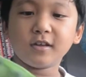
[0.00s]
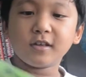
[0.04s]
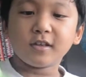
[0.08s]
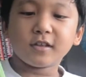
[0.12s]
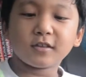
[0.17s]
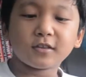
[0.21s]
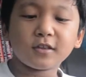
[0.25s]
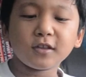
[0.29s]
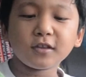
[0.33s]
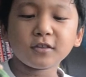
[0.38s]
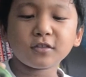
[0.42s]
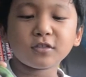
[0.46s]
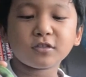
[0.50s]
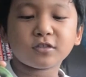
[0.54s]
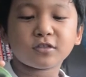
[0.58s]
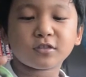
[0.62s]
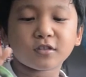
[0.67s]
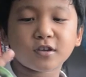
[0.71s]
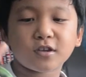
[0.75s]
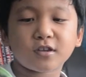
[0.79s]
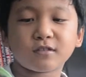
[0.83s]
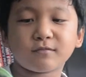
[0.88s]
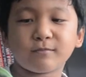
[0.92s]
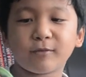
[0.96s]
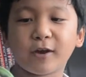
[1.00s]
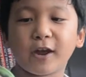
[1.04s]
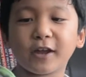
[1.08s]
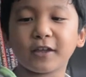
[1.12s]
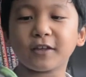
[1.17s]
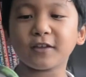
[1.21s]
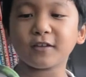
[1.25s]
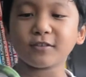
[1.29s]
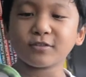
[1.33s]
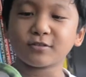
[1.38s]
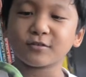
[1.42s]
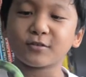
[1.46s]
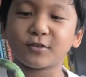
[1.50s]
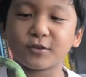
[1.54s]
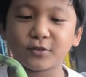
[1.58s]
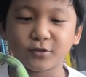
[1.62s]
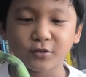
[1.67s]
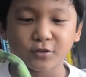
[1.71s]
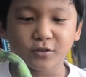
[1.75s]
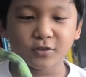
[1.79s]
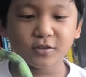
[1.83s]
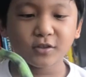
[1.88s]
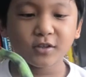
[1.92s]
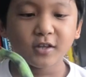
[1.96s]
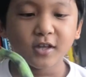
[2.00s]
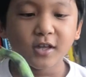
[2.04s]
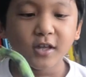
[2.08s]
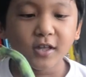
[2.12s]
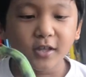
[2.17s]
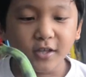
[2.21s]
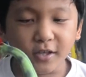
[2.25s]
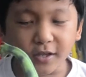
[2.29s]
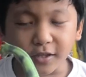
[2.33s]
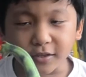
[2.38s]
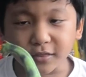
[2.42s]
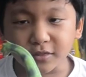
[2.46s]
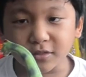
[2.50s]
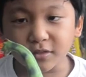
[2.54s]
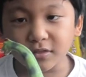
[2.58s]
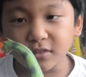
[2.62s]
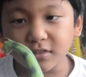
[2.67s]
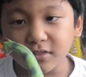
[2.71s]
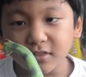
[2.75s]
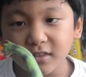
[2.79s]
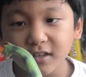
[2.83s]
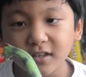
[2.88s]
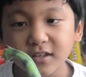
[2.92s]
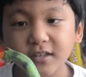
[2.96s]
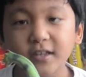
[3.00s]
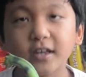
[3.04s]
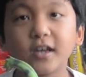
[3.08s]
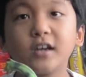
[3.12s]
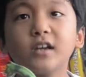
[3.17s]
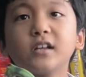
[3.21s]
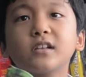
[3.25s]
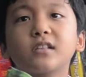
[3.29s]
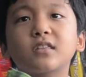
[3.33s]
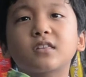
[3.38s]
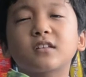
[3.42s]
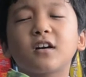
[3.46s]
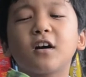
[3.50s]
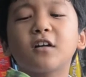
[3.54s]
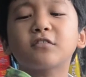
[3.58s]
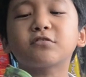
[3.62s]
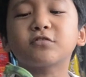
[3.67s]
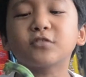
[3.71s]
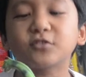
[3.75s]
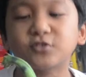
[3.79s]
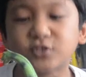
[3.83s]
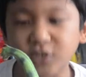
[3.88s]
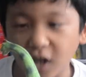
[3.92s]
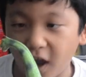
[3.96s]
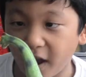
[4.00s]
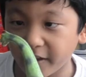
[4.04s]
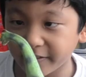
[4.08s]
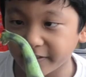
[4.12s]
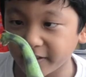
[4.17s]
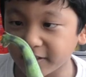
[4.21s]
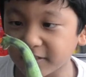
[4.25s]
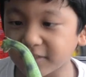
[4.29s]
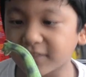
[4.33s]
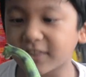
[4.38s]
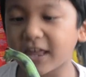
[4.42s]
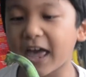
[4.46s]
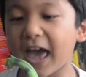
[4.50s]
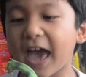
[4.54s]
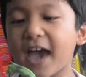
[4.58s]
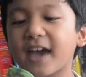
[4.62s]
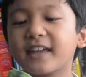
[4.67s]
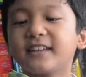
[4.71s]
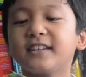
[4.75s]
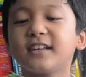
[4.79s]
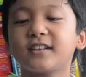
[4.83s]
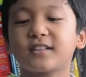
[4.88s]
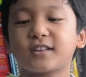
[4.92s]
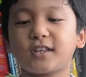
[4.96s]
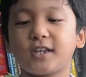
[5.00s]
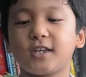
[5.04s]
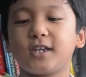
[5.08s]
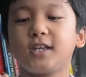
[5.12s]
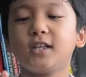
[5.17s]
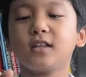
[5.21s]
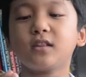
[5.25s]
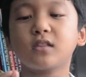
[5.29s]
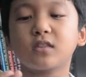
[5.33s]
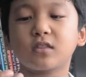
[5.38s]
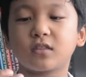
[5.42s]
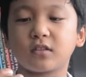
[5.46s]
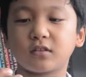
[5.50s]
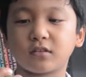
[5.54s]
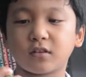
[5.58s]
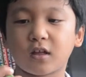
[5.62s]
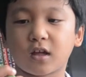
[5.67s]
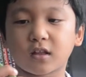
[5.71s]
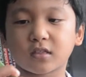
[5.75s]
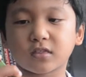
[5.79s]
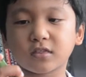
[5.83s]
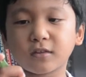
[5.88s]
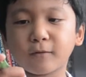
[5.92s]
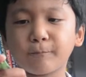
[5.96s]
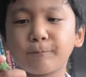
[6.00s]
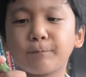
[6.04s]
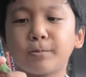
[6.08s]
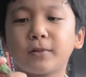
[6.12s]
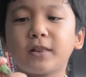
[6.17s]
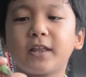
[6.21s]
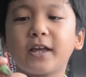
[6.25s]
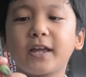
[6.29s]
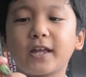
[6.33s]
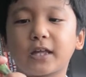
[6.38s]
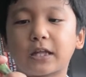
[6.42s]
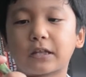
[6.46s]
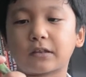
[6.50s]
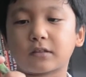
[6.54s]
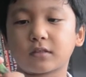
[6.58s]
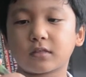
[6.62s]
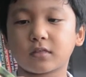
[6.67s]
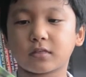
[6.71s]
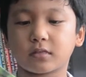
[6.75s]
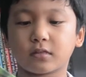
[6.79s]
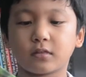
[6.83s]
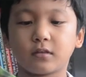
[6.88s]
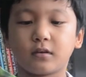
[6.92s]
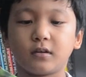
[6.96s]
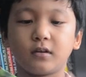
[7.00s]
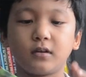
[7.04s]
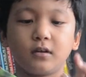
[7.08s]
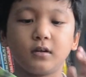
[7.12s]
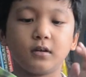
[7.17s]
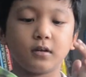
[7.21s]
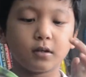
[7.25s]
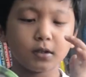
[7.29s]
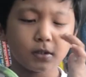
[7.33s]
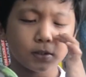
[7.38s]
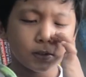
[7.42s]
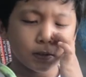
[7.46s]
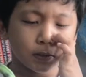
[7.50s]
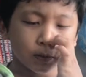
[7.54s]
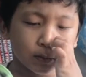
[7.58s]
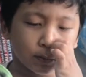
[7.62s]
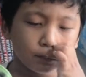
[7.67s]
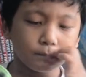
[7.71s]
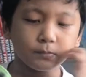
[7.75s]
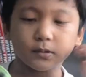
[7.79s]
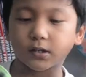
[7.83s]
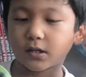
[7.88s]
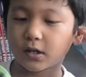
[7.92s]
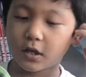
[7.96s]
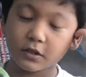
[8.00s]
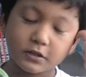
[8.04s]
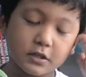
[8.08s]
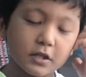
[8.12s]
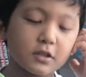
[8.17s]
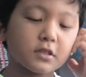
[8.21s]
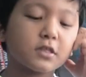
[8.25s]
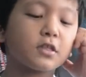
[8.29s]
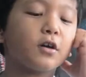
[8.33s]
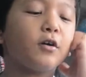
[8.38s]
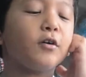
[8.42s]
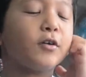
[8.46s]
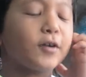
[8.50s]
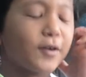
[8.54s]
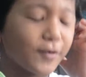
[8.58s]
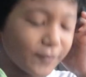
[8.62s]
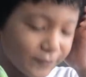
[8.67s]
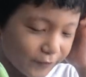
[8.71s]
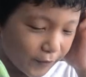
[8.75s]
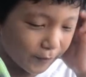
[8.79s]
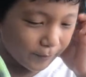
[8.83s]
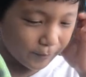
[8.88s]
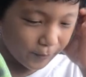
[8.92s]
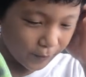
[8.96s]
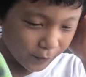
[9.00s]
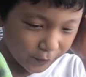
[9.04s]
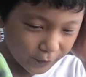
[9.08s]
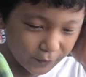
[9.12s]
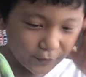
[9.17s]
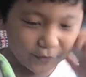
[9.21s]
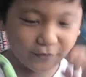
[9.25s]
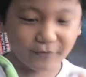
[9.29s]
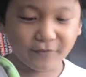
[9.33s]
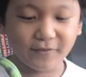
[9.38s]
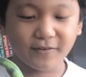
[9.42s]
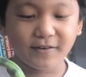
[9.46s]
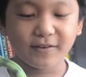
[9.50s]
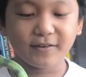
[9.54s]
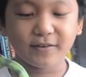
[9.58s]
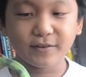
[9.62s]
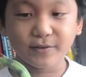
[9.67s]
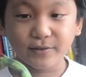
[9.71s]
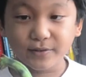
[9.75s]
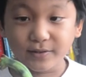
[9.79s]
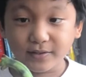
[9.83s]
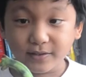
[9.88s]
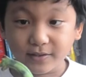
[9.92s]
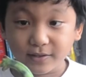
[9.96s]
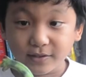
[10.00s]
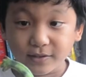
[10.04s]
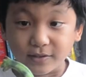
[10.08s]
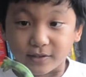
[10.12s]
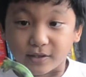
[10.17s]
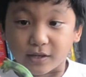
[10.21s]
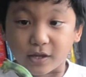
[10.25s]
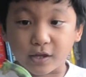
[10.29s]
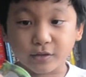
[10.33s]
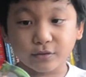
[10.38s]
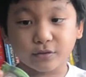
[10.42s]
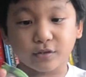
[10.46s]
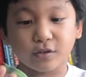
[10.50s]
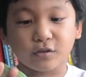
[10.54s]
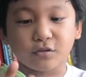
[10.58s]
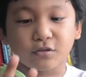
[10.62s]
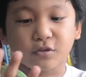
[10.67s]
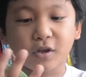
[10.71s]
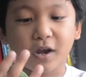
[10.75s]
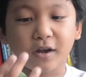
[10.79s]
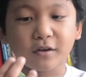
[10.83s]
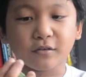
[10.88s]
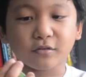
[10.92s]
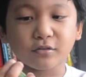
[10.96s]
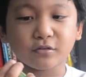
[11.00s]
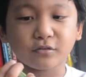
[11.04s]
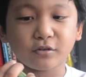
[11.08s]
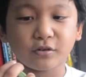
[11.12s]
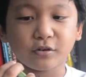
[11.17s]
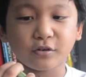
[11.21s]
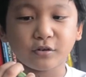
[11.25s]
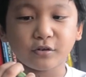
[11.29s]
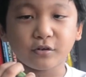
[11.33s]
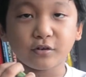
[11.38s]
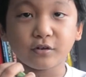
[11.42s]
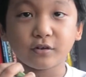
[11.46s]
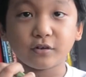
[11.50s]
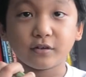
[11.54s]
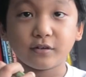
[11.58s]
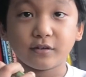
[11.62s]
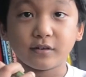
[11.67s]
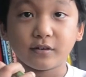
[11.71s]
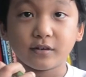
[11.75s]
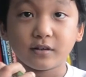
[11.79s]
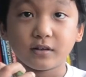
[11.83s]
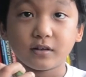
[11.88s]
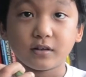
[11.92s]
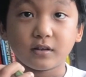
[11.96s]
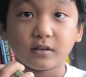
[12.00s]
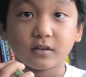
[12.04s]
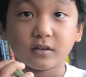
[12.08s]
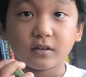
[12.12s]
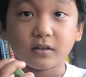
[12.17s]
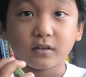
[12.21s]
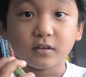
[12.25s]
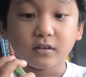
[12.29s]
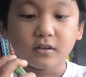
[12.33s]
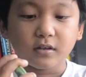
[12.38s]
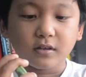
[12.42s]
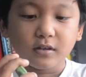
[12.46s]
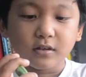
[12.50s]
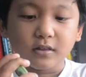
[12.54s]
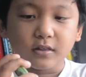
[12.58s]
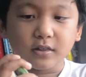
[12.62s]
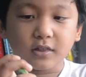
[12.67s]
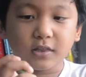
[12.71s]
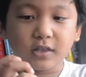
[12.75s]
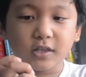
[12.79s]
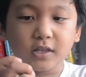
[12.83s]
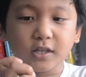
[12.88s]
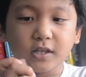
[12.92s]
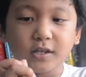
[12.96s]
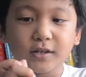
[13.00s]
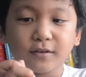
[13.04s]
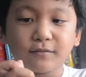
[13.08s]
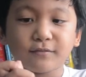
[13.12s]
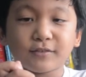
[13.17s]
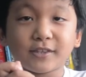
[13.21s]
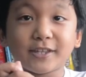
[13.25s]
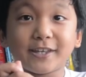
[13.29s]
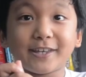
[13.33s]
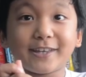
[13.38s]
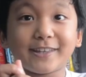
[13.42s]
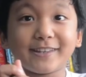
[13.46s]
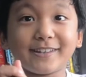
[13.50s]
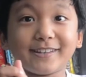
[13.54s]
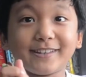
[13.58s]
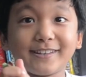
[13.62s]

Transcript: This is Brachiosaurus. It's also giant and it eats lots of plants because it's a herbivore. And this dinosaur lives in